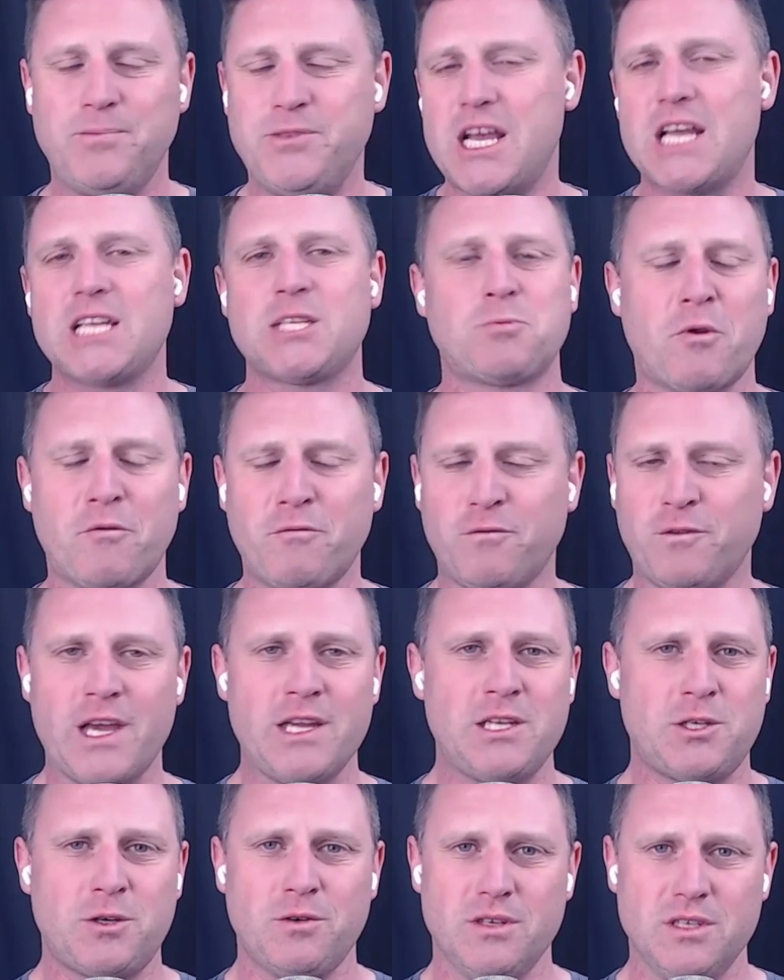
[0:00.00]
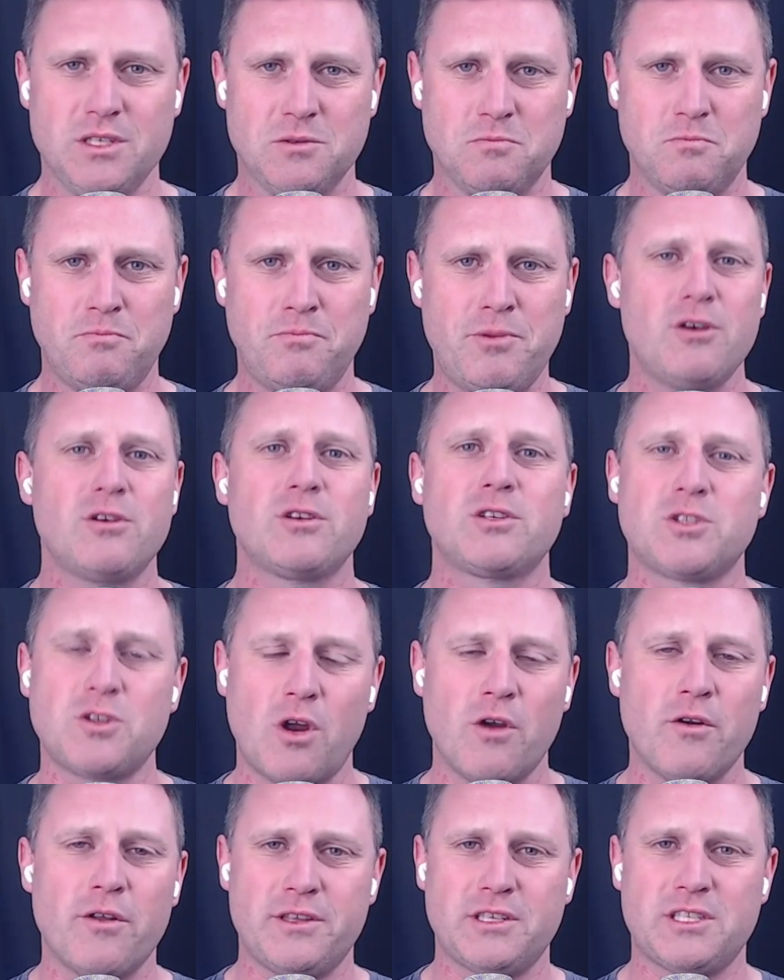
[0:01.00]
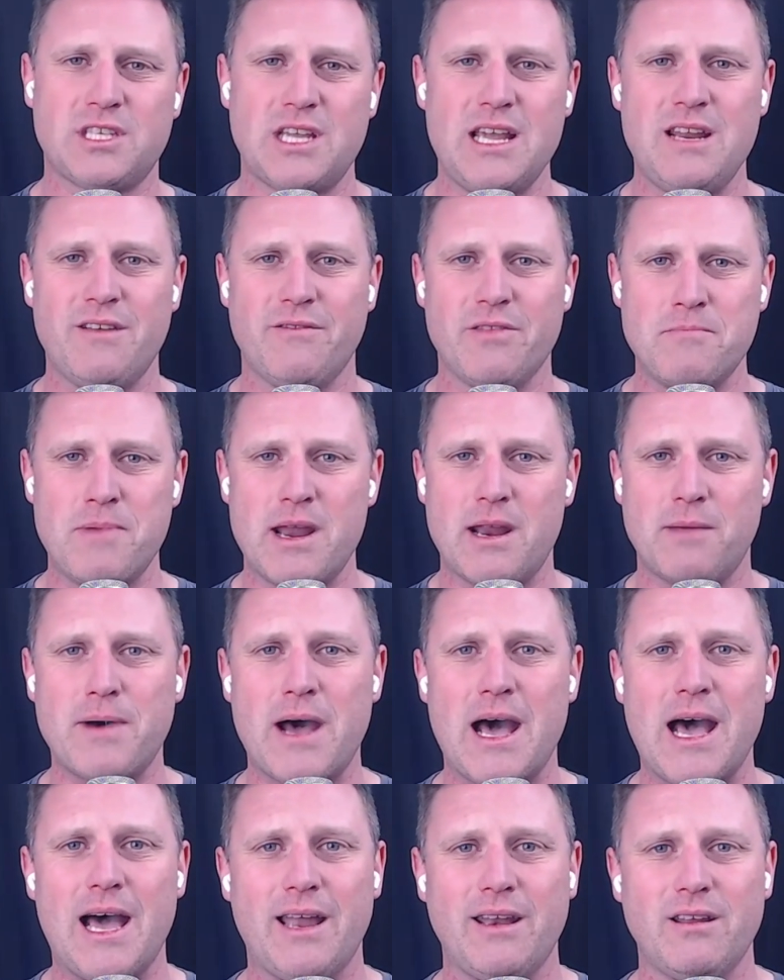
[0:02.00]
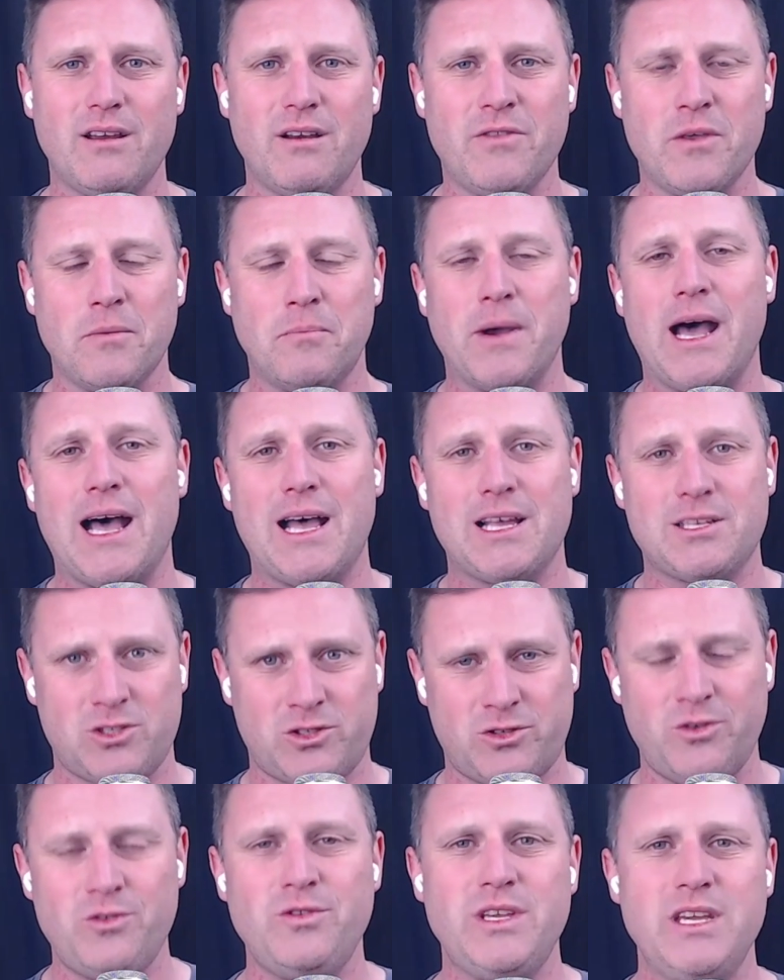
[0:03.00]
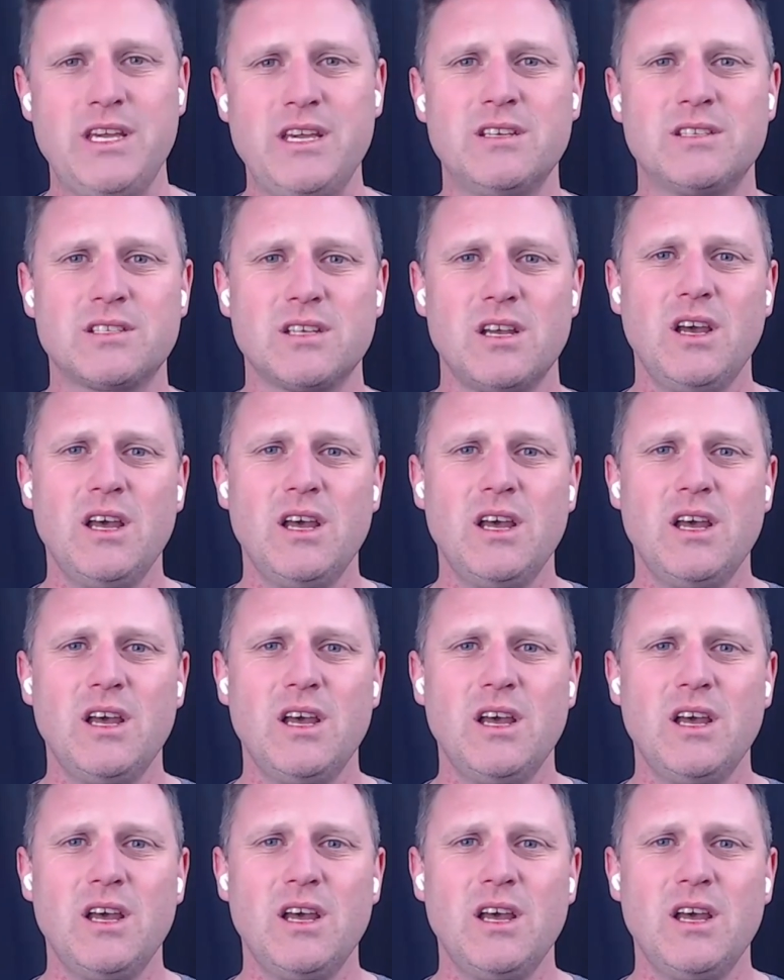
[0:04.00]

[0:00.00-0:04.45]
Jasper Fletcher has burst onto the scene of the better part of the past 2 years.